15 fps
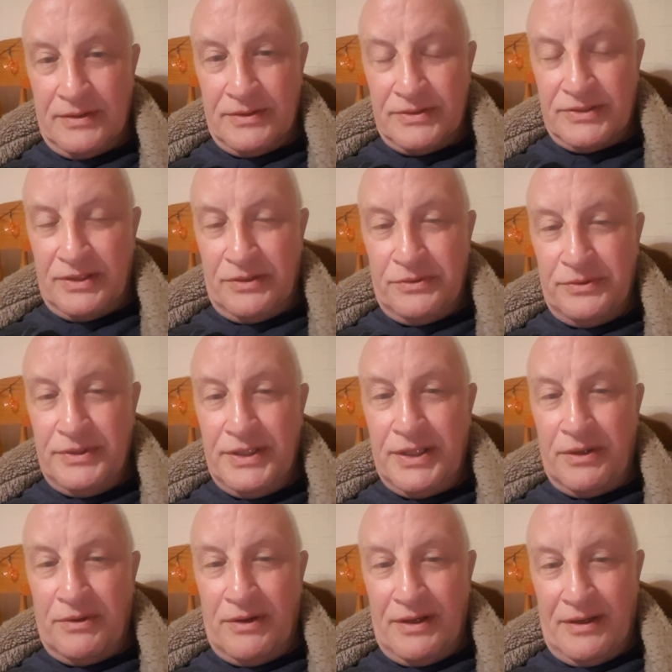So
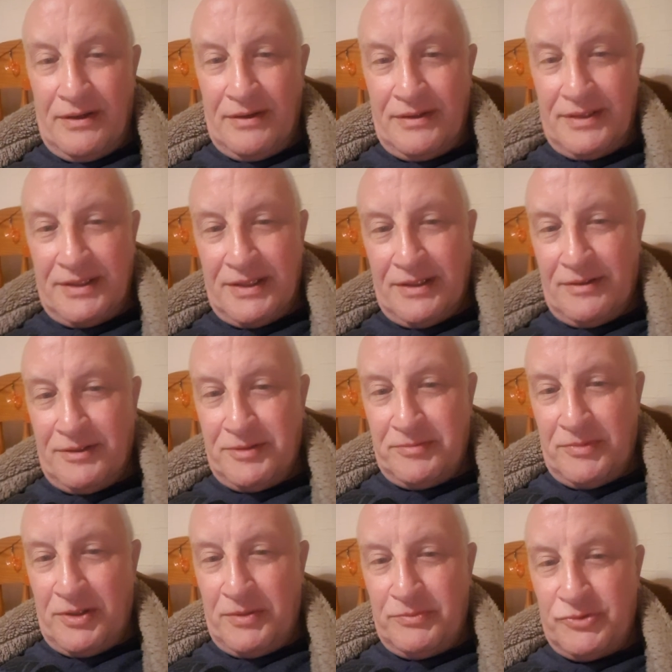
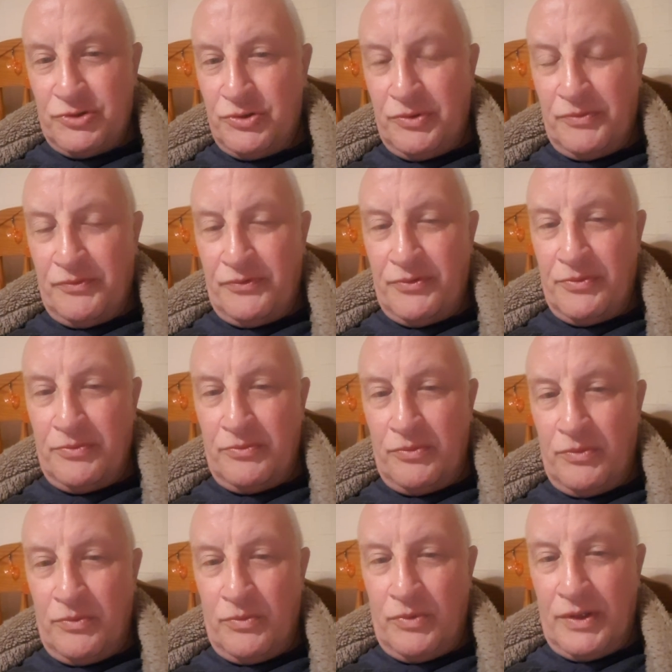I'm torn
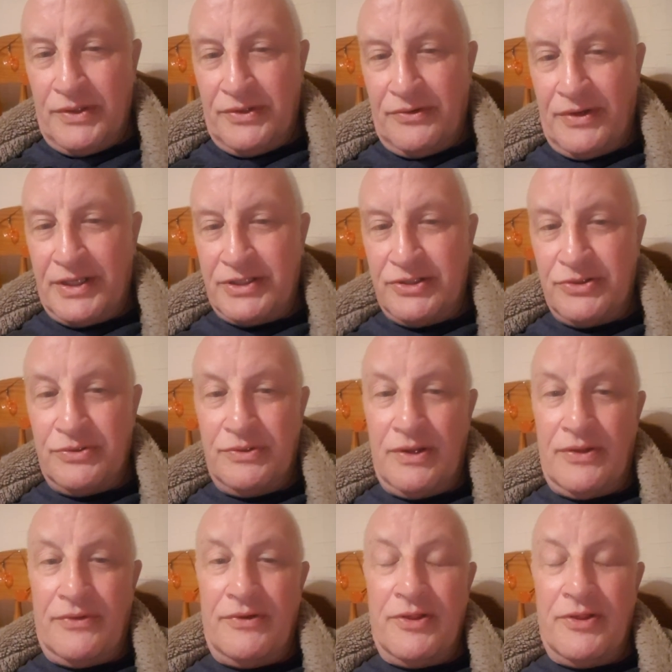from one direction to another.